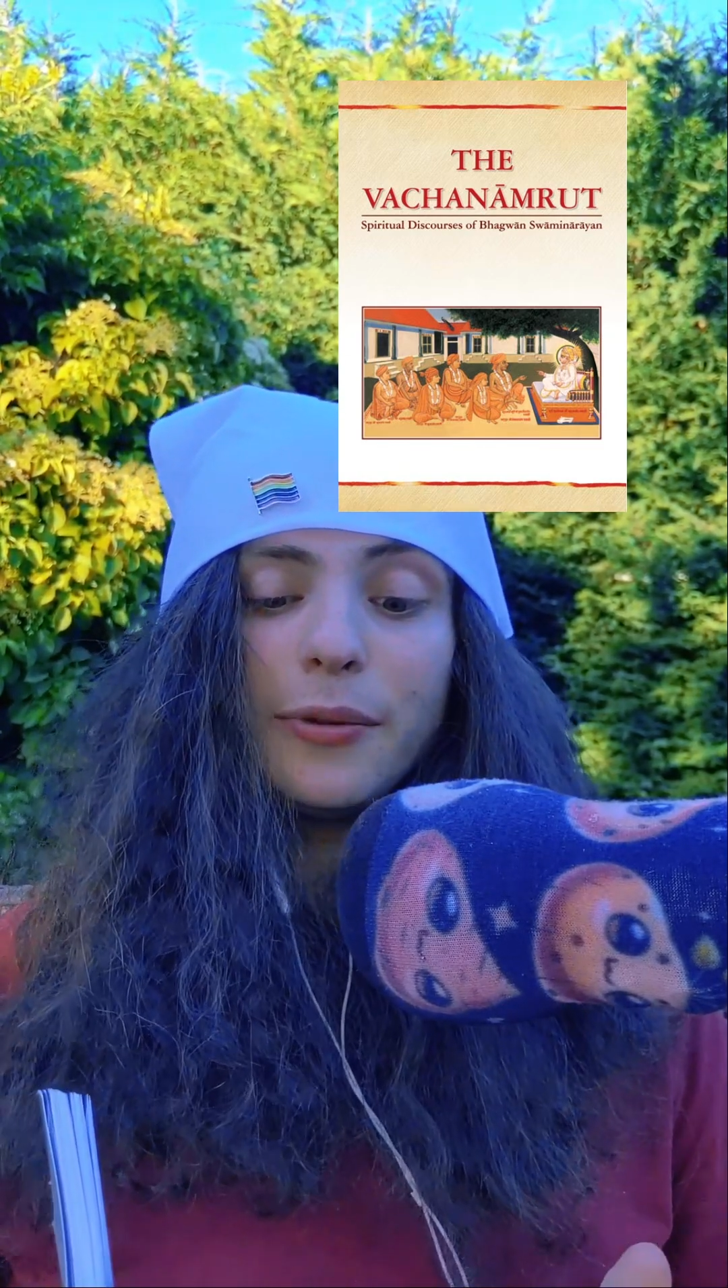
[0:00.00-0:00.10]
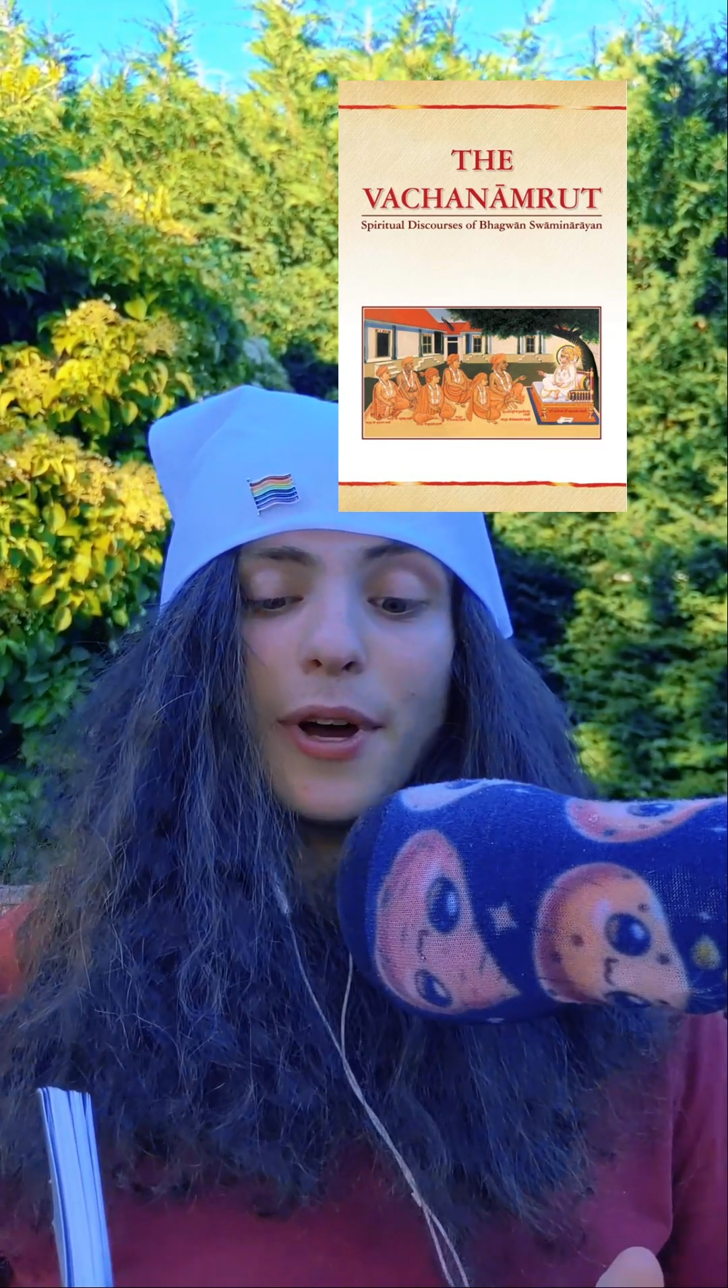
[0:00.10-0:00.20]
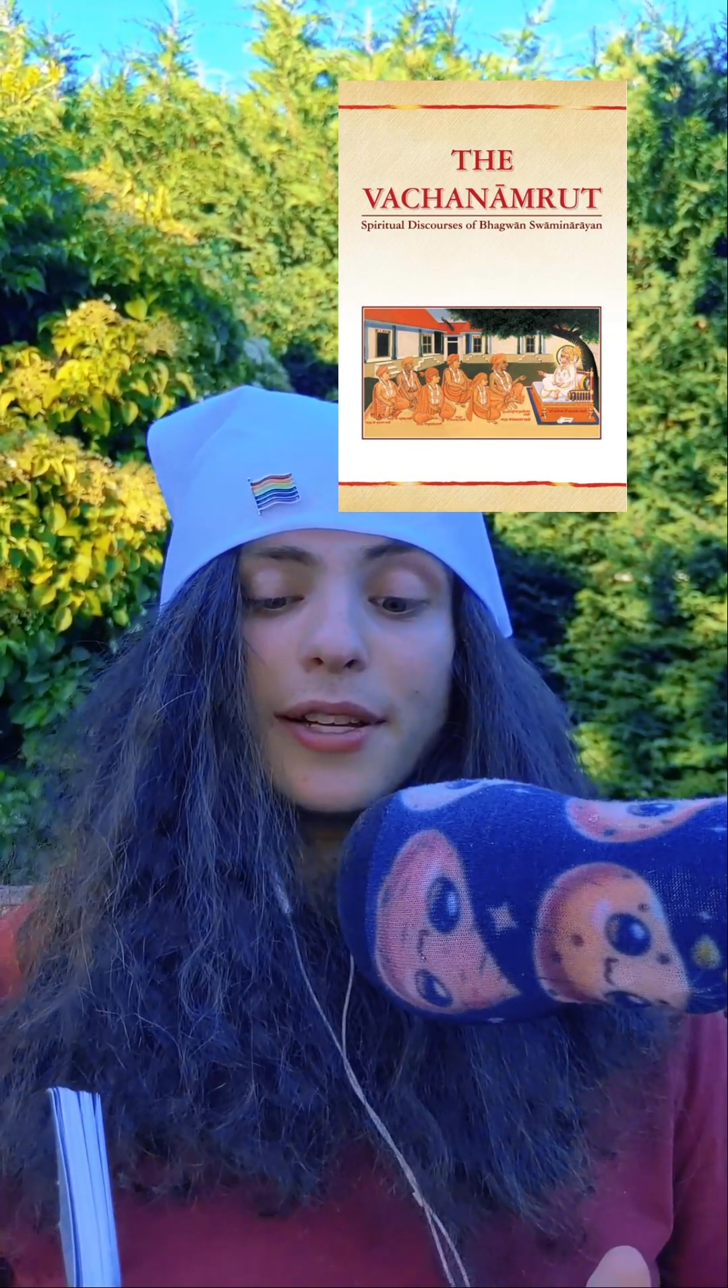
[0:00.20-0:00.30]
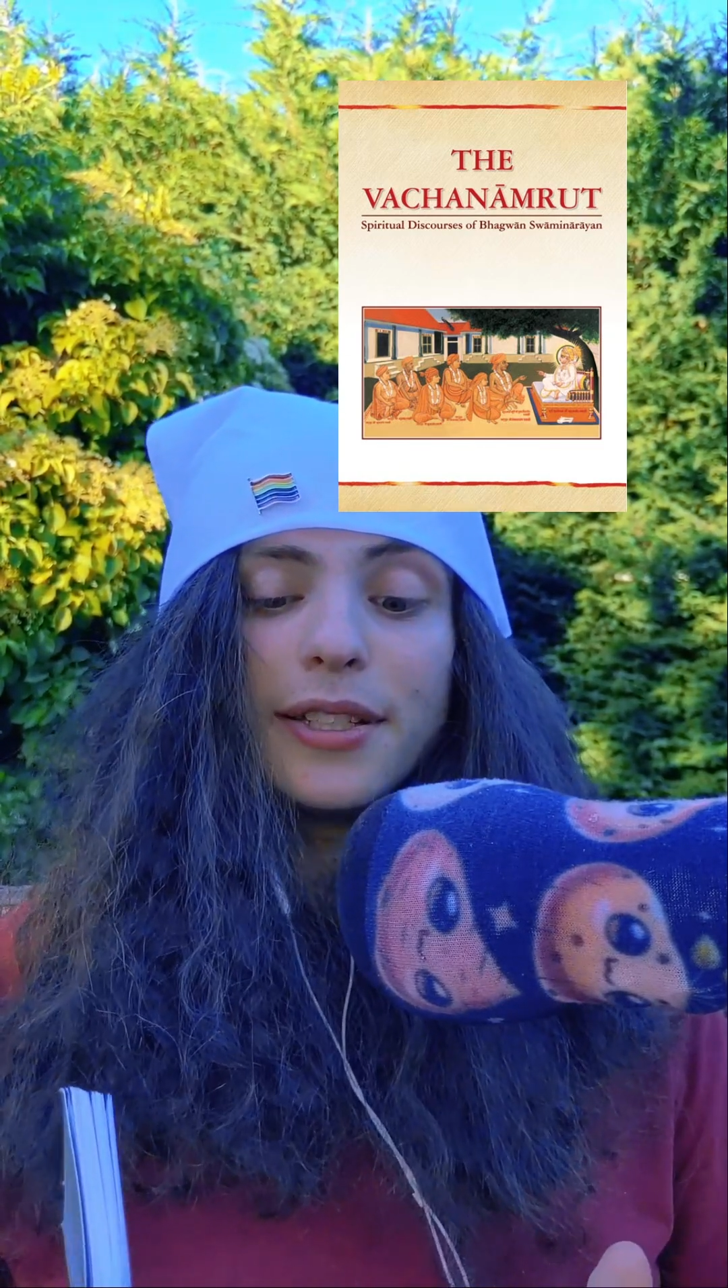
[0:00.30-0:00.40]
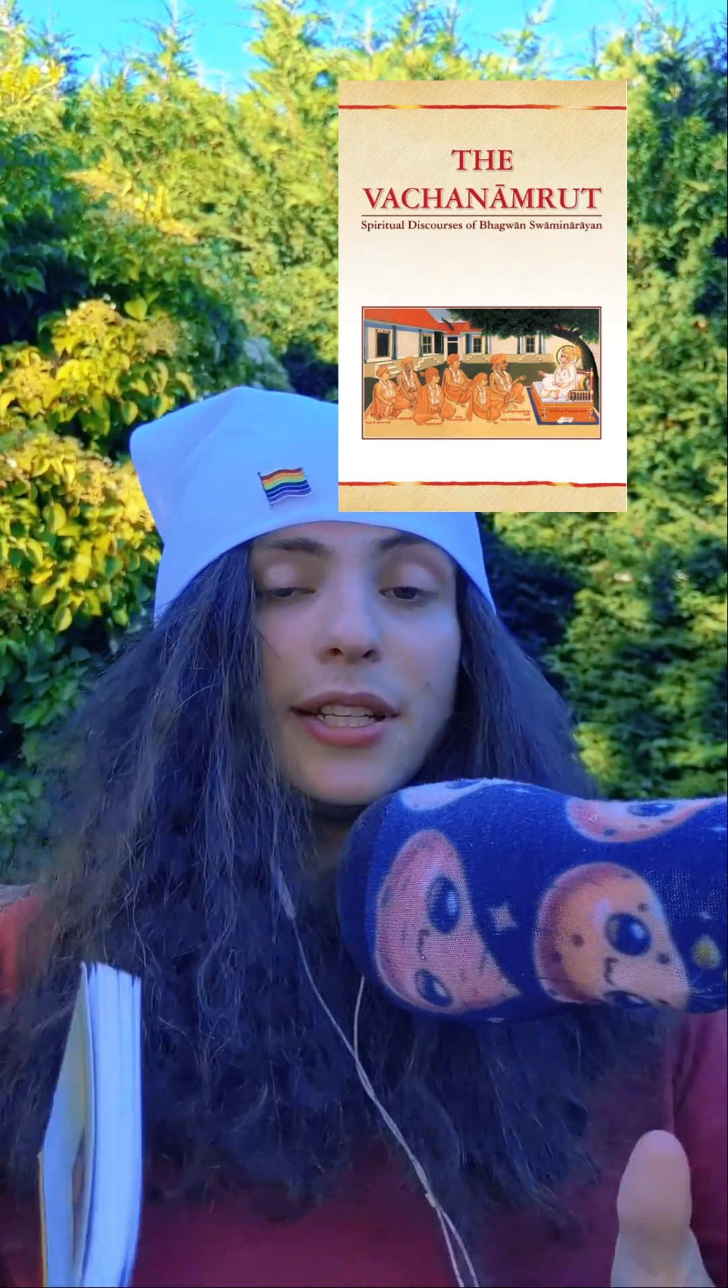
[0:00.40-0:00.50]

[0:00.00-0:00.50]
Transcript: was